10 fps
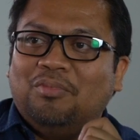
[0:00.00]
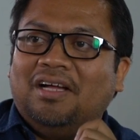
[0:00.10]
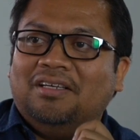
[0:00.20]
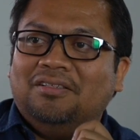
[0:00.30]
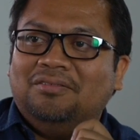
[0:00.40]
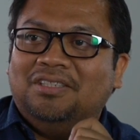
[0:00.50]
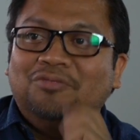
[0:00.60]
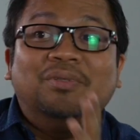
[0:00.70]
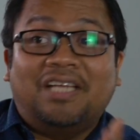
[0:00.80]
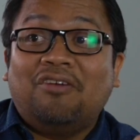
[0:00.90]
but
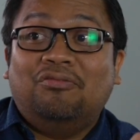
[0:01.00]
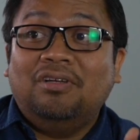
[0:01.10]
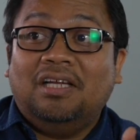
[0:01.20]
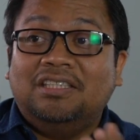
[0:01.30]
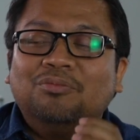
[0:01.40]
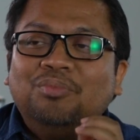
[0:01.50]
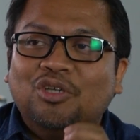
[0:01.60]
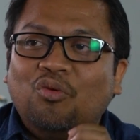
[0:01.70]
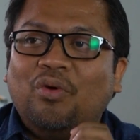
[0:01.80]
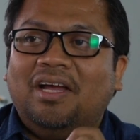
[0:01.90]
just be careful lah. Just be
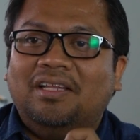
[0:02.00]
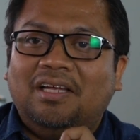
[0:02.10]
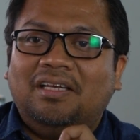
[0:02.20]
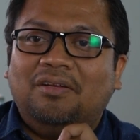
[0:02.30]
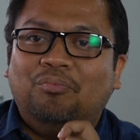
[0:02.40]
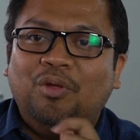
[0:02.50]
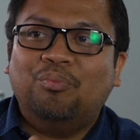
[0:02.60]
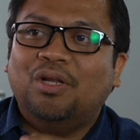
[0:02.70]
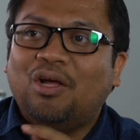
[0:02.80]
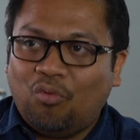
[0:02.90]
aware that
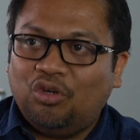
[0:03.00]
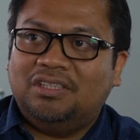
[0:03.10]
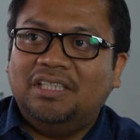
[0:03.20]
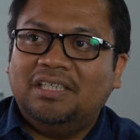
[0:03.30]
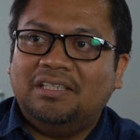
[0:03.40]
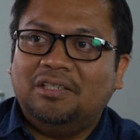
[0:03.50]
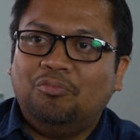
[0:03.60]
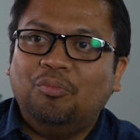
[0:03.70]
people are watching,